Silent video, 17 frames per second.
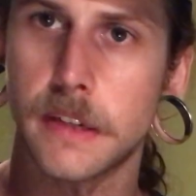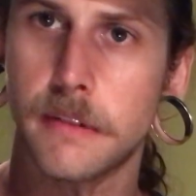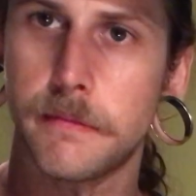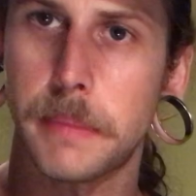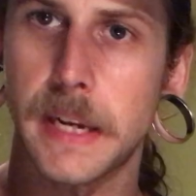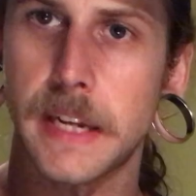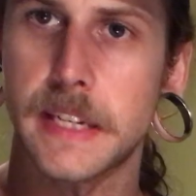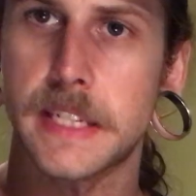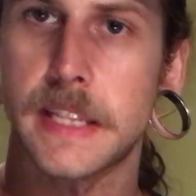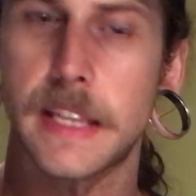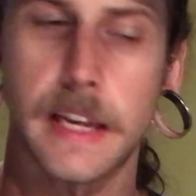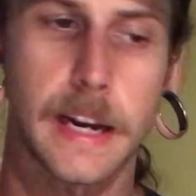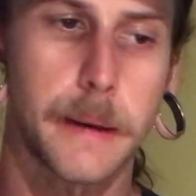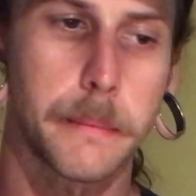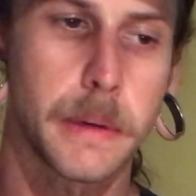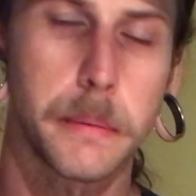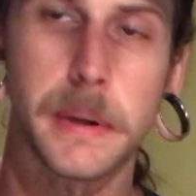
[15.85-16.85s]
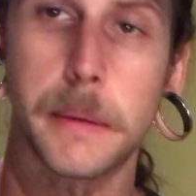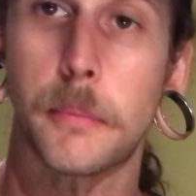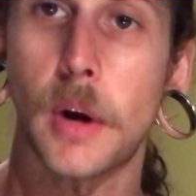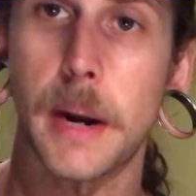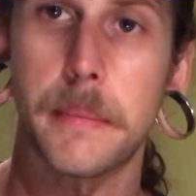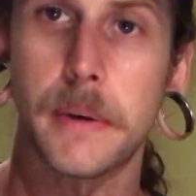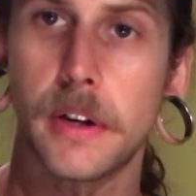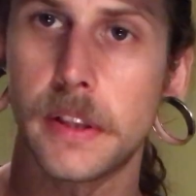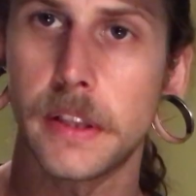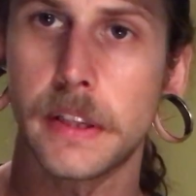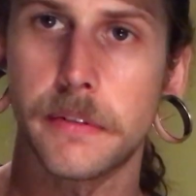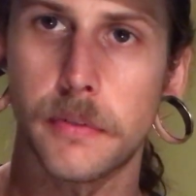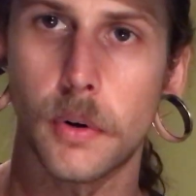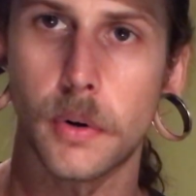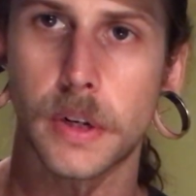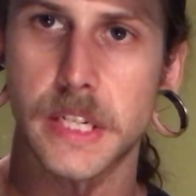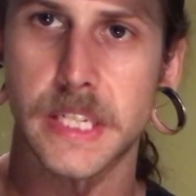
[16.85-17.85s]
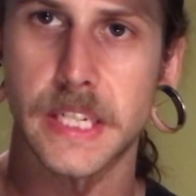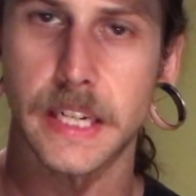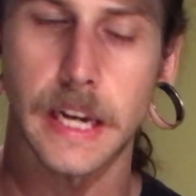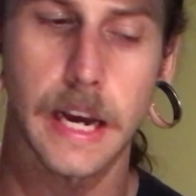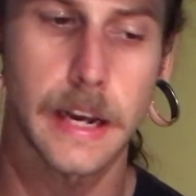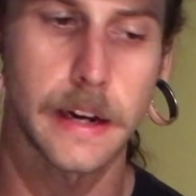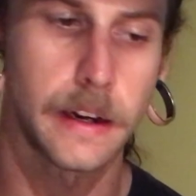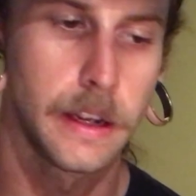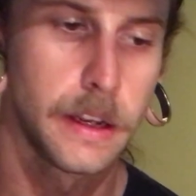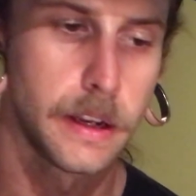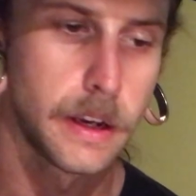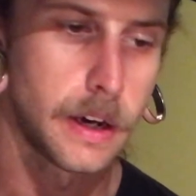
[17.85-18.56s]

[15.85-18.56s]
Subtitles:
of baits that I'm going to be primarily focusing on.